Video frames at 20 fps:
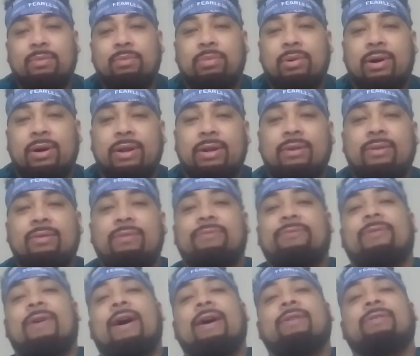But
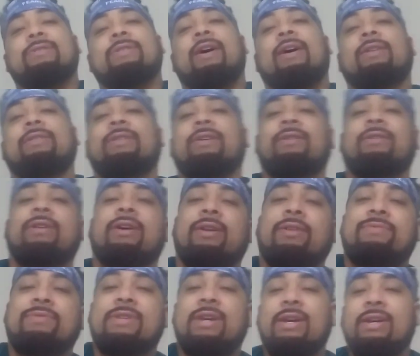fighters out there that
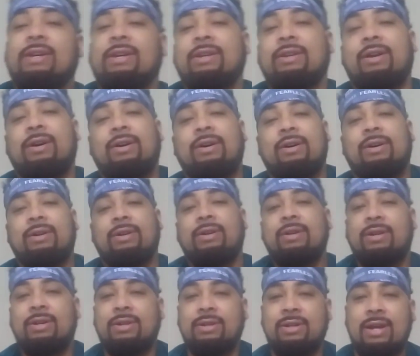have taken
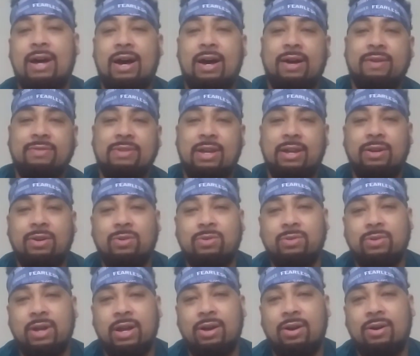dives, they know
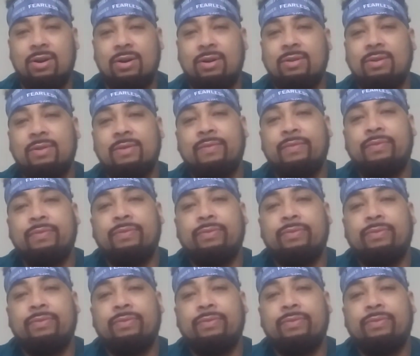who they are.